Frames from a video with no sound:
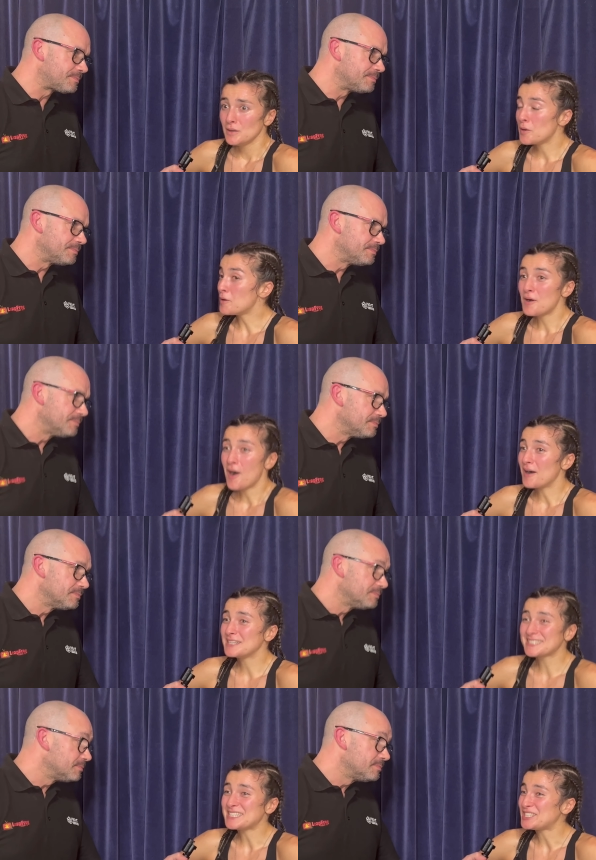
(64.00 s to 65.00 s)
Speaker 1: No,
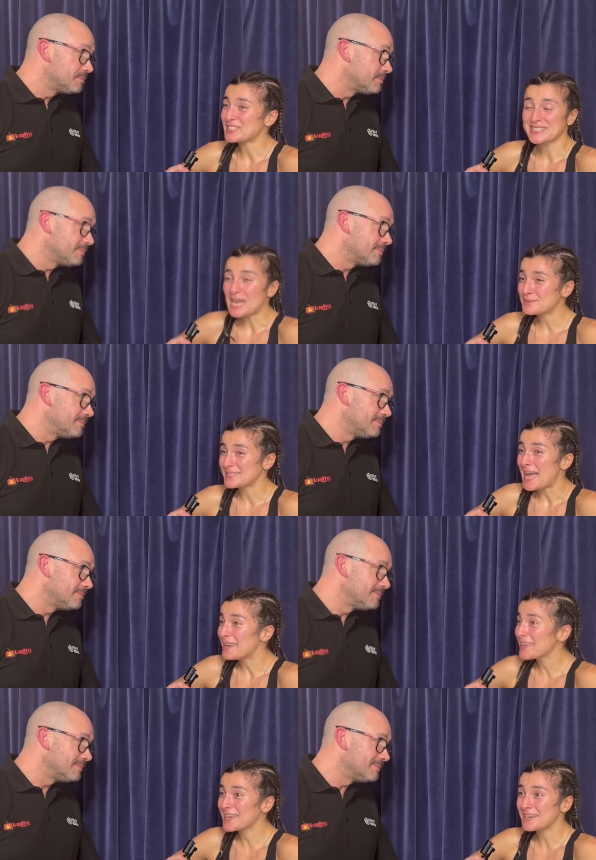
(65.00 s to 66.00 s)
honestly, she just kept
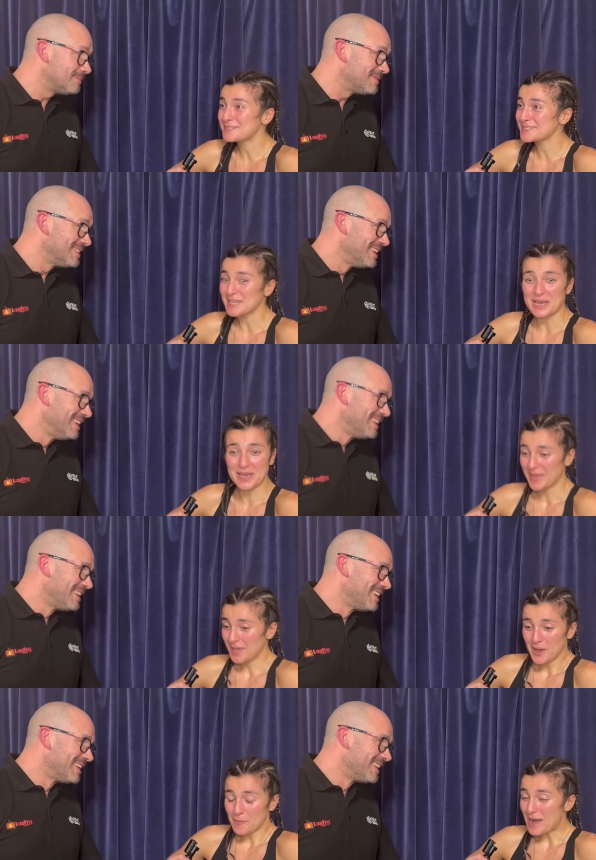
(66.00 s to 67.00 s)
standing and I was
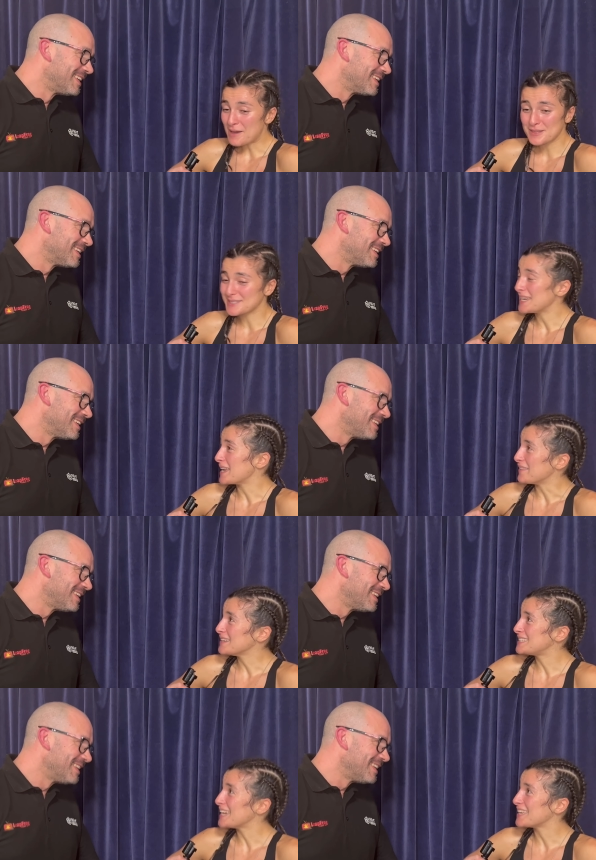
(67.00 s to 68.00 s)
like, wow, there's like
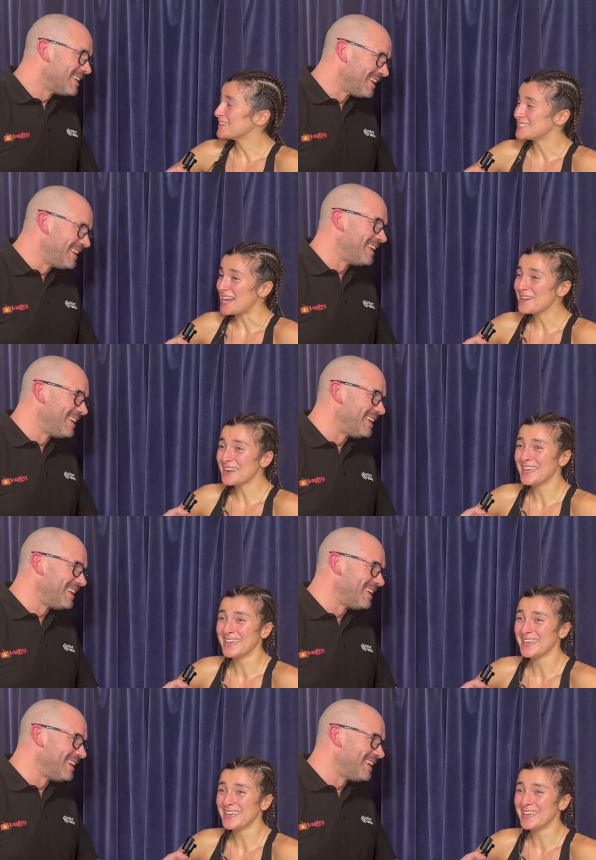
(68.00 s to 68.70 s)
nothing taking her down.